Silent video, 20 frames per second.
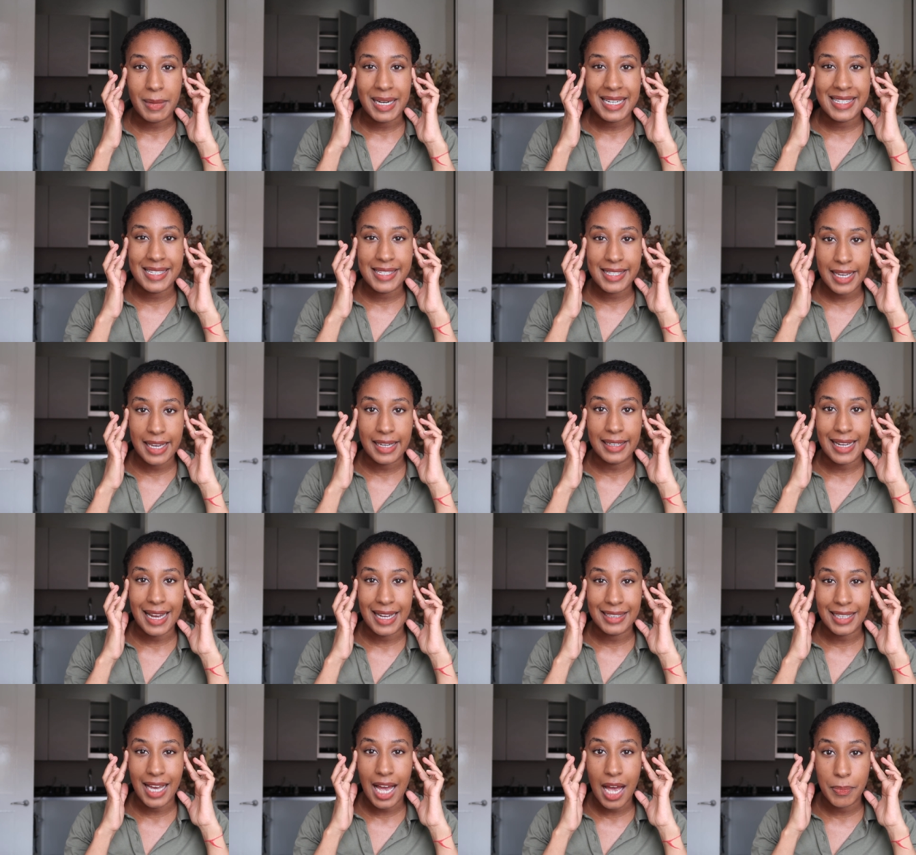my skin
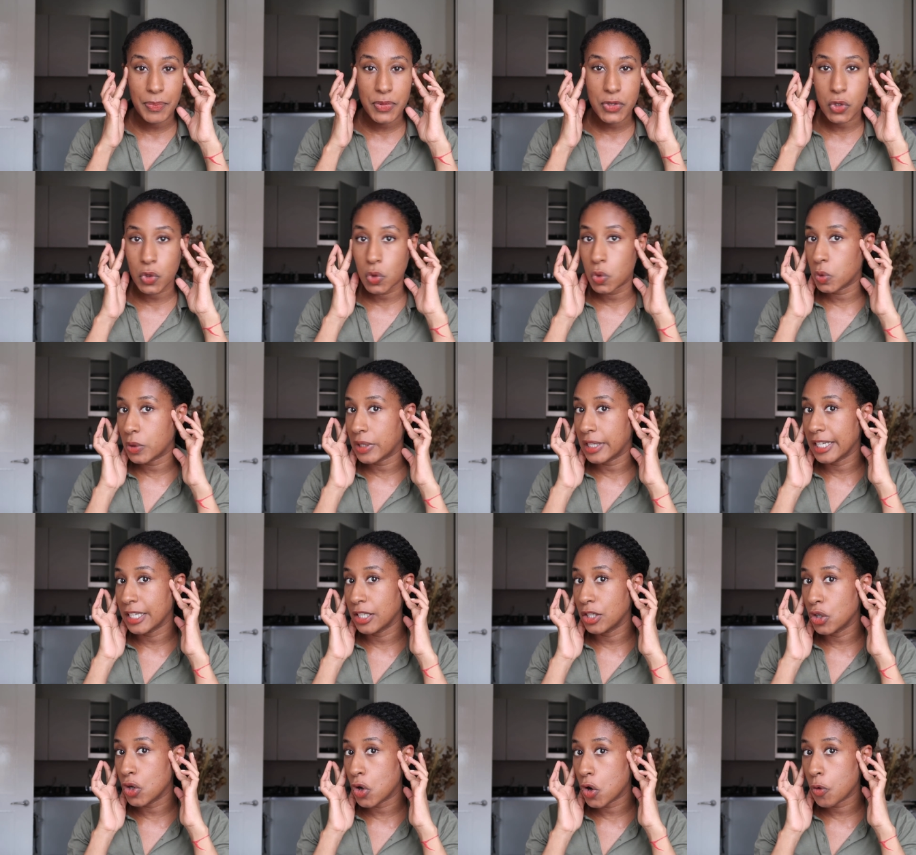had absolutely
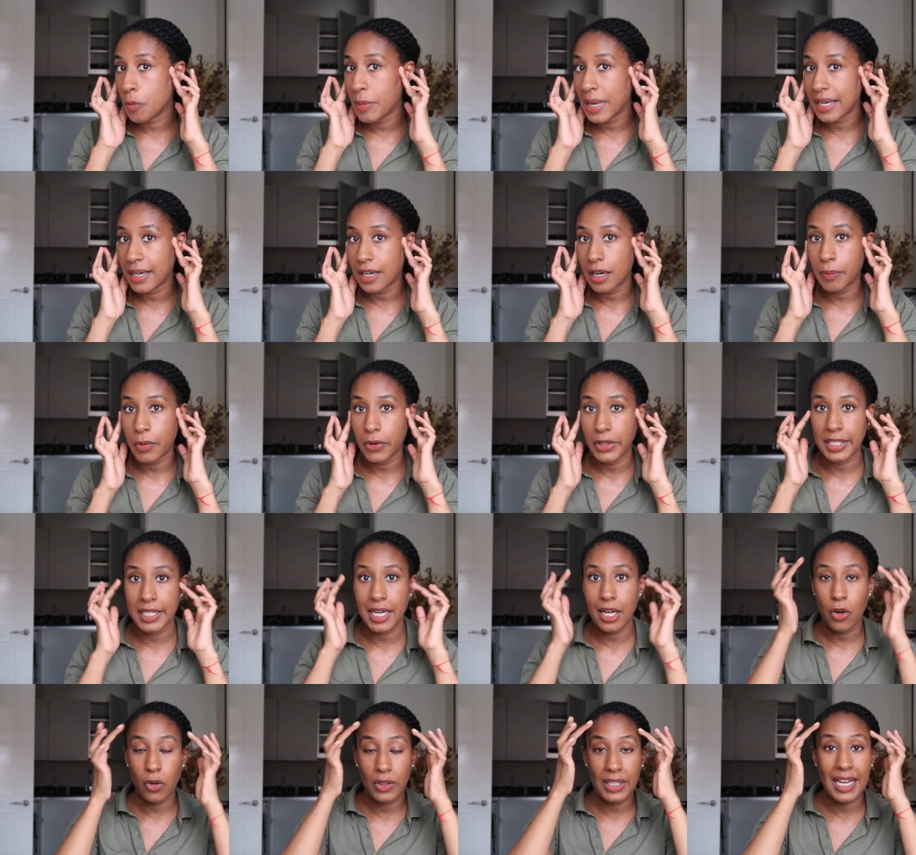no makeup on it.
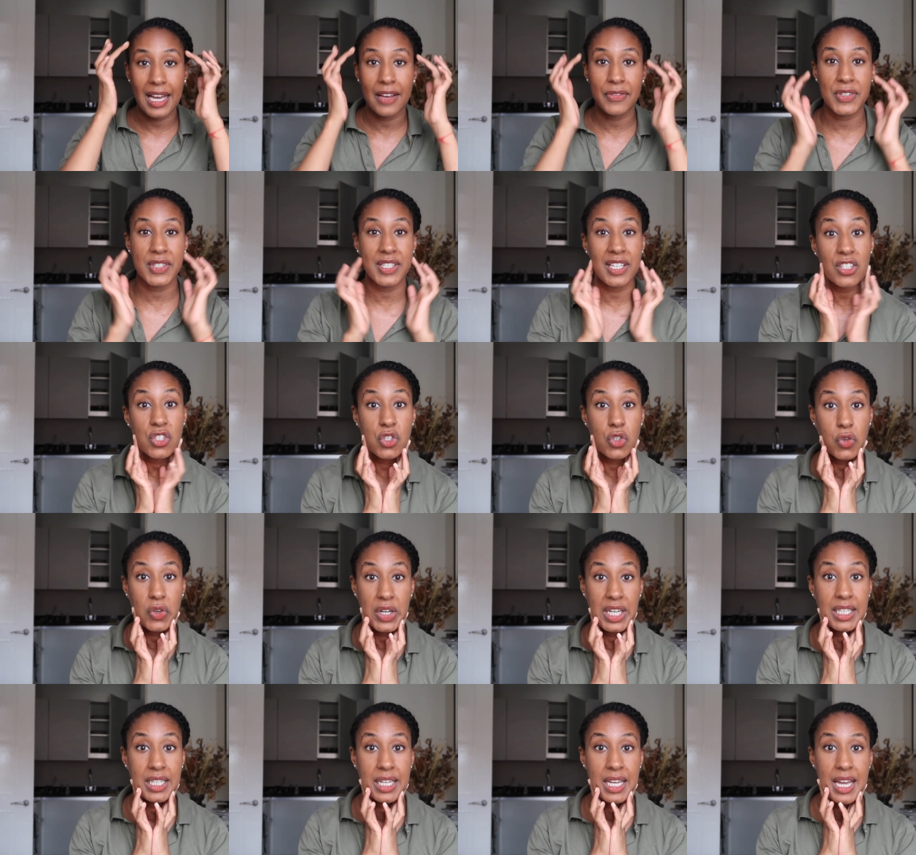I only have
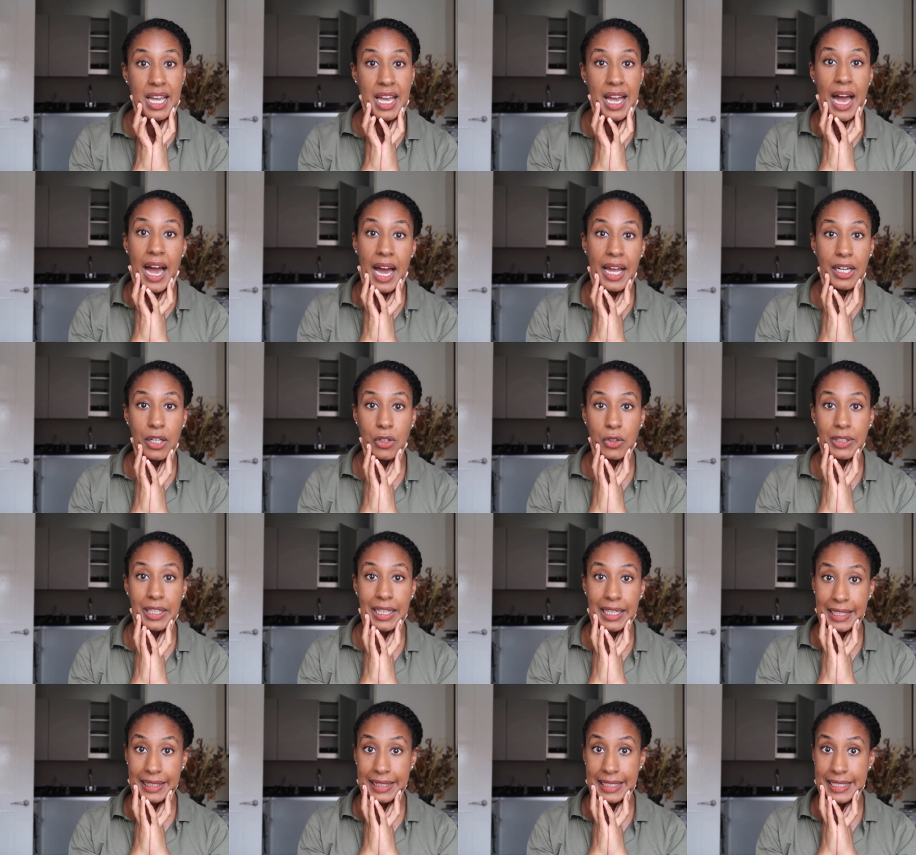sunscreen and looked
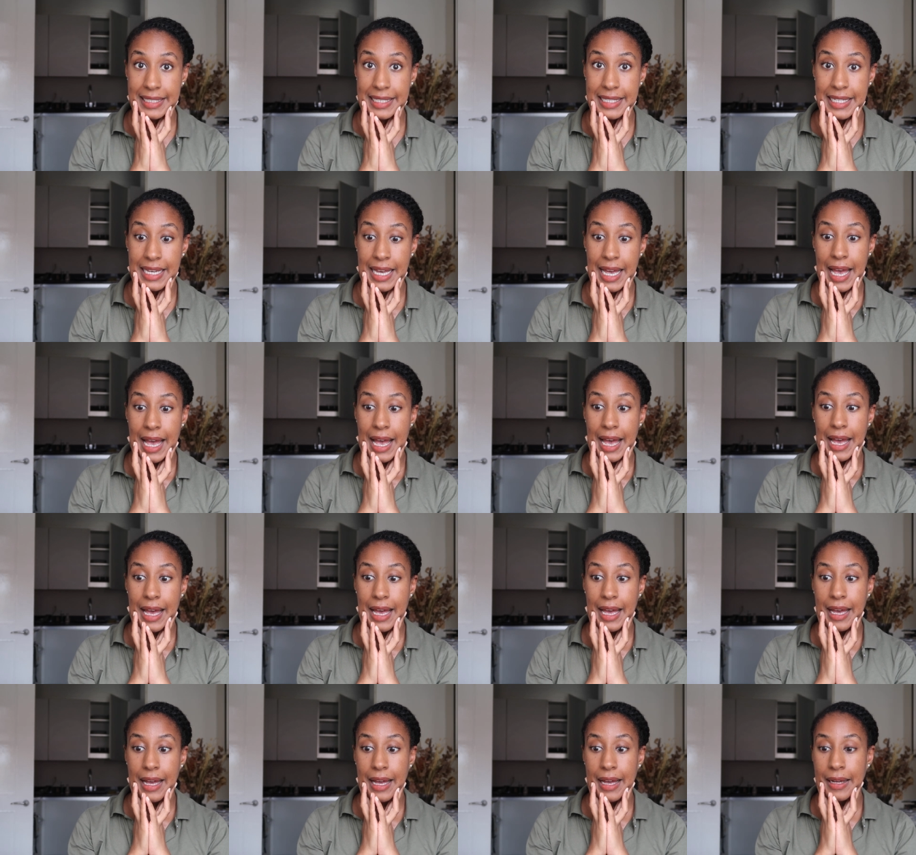like this.
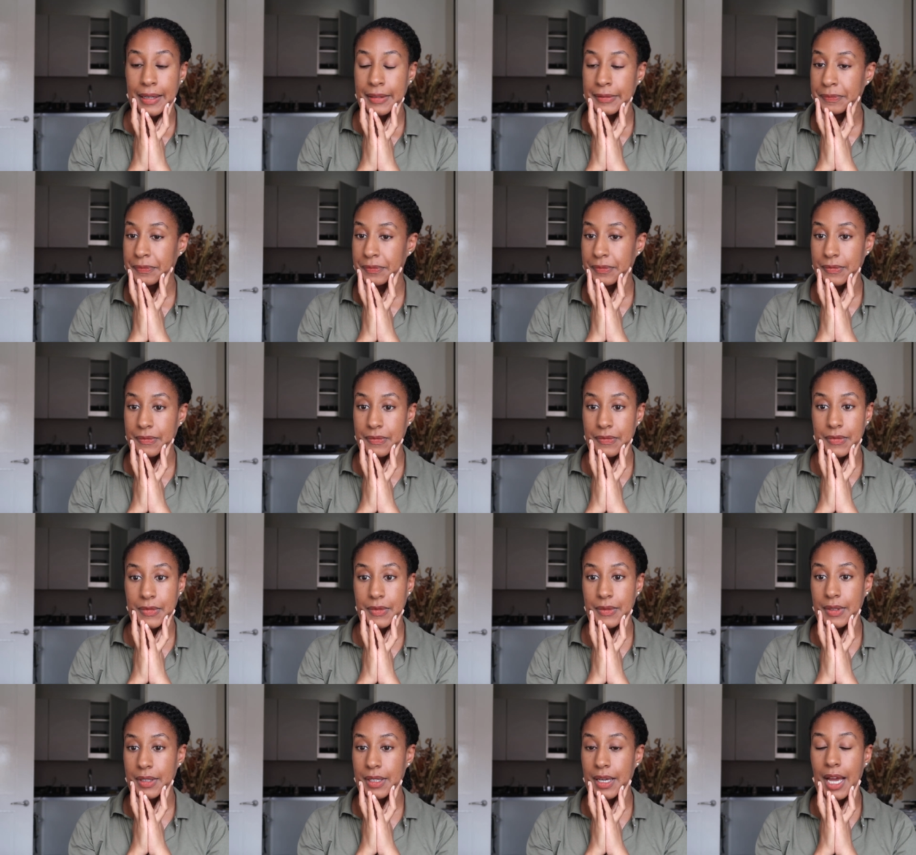
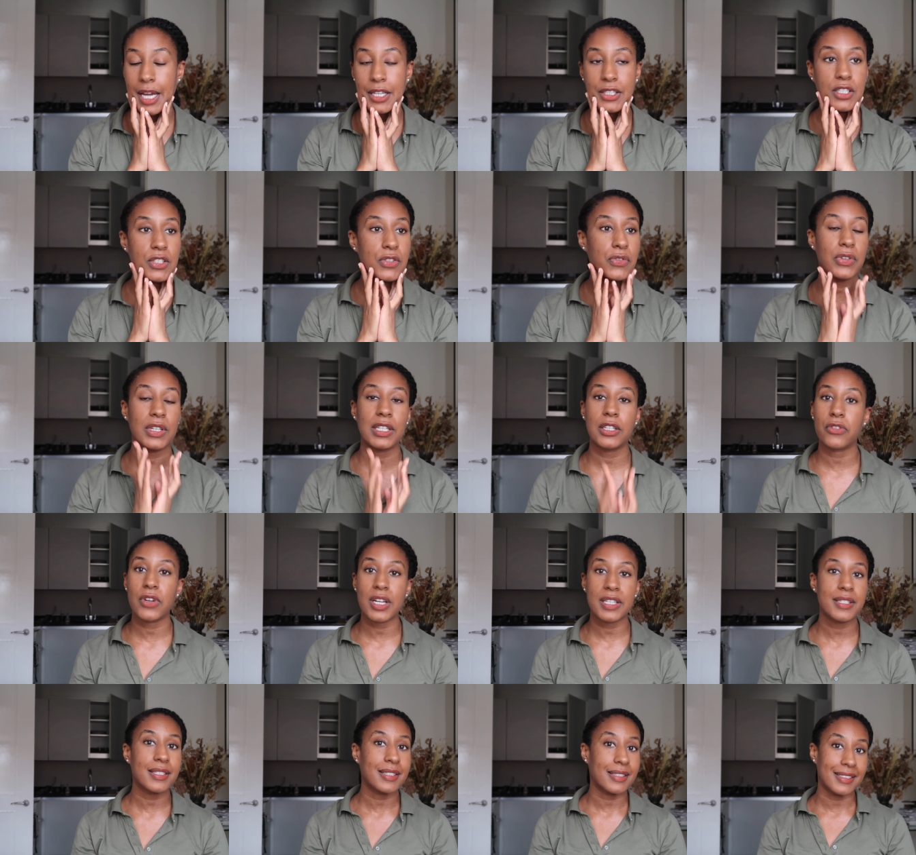I just feel
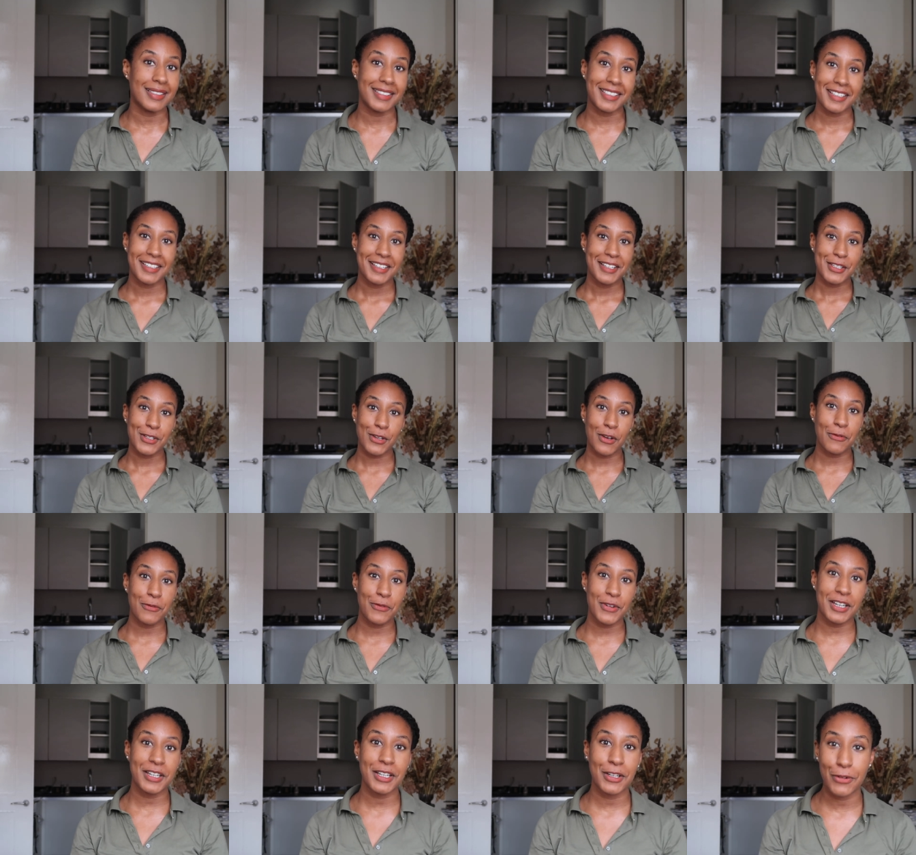rested, so I'm
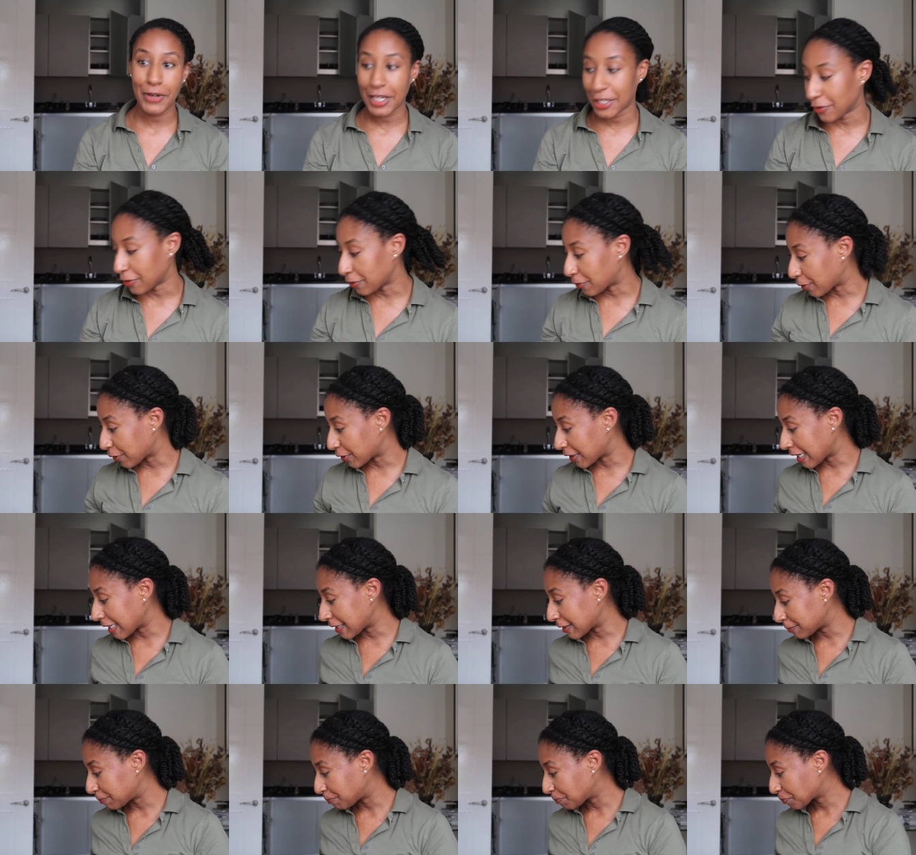very grateful for
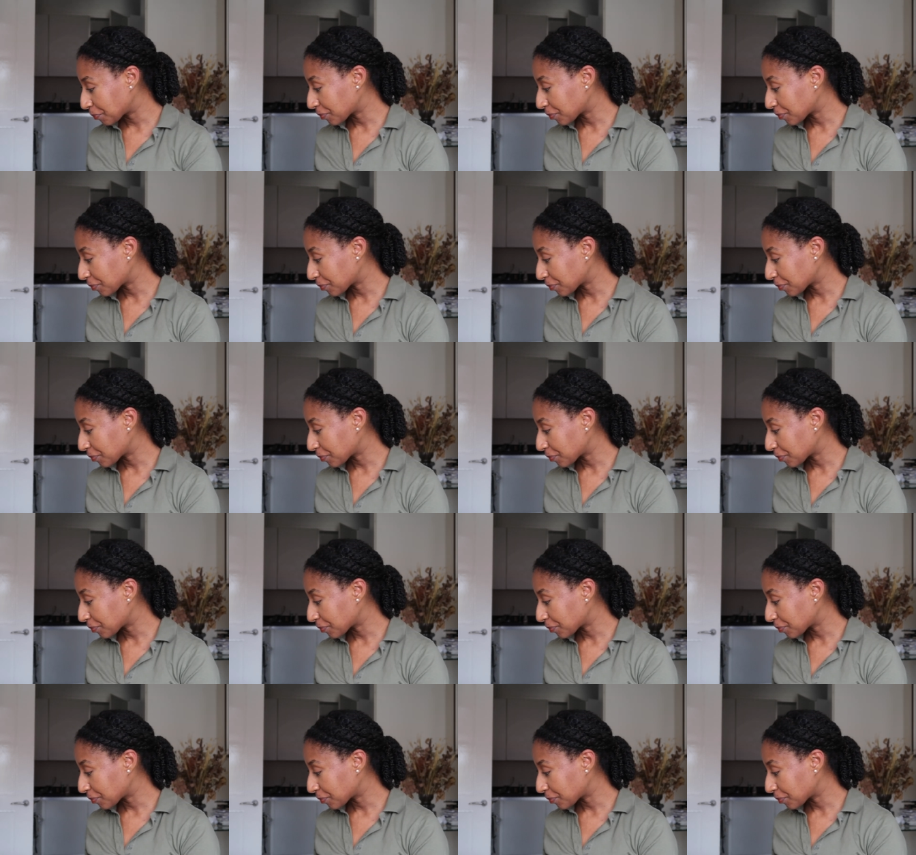that.